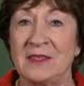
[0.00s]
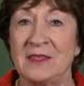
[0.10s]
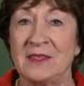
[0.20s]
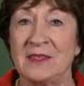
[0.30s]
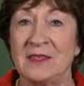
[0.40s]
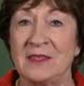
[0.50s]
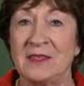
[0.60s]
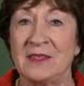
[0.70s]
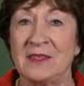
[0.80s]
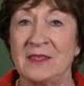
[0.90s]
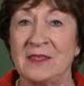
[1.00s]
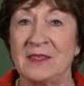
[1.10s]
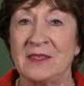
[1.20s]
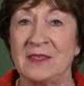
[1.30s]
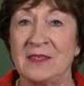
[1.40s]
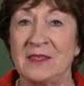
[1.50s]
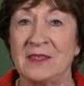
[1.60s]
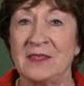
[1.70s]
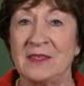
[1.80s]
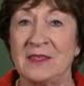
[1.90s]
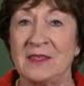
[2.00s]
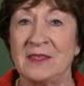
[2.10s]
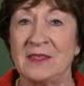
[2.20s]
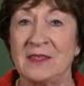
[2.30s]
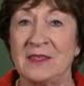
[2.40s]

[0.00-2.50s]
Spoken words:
(no one is talking)